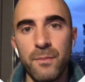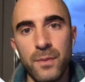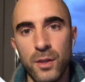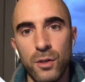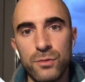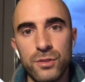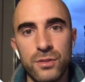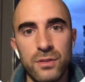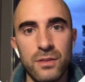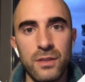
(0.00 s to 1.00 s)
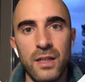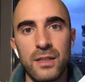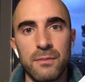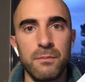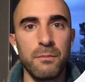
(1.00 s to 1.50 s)
notes
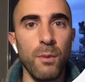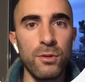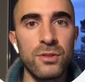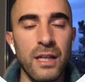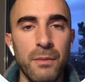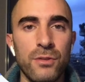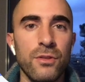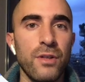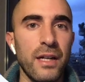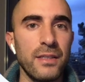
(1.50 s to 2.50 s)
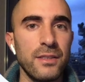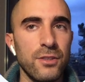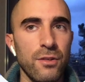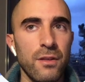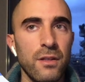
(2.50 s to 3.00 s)
are mostly about organizing
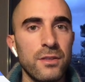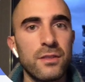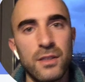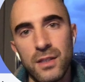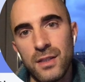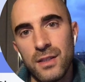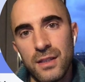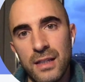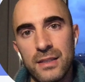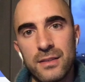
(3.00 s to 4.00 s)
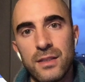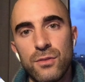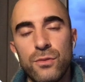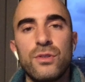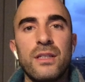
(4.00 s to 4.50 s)
your thoughts, and the
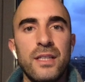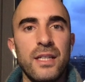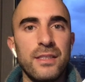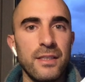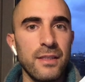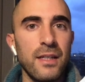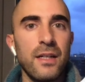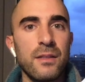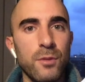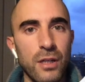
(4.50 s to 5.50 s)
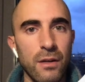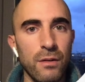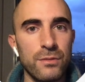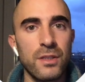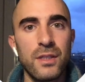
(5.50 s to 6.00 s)
to-dos and the agenda are more
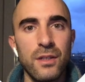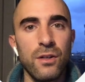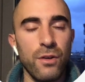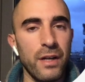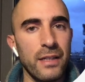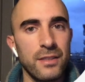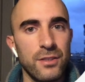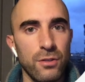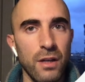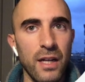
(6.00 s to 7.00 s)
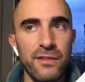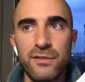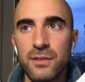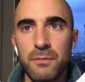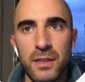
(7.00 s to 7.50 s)
around organizing your life.
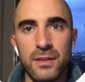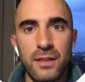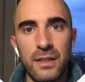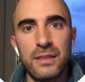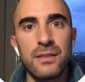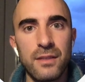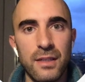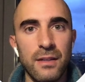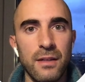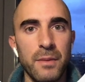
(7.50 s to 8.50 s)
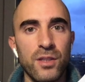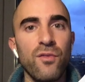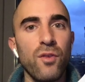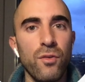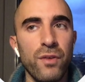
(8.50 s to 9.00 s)
But there is a bit of
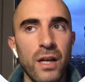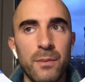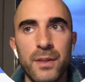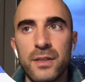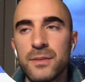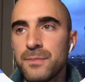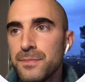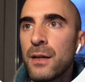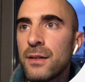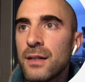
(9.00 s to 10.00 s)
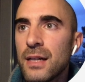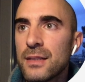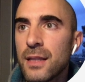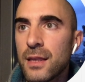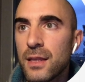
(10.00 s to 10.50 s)
overlap there.
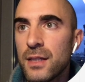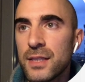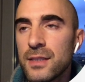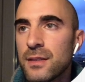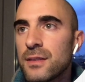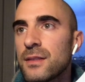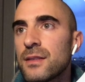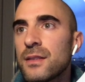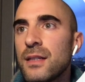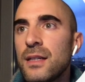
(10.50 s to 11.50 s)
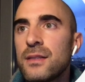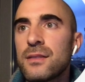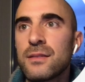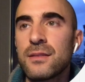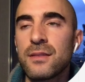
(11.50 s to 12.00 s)
And third,
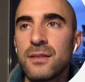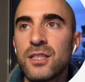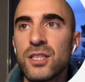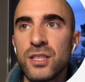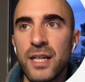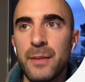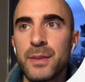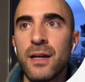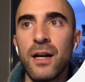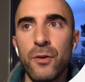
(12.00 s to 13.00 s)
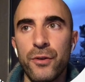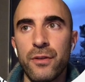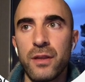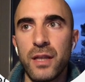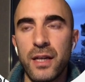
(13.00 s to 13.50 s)
it's shaped how you
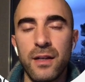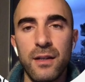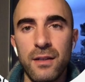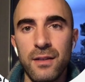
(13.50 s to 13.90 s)
think.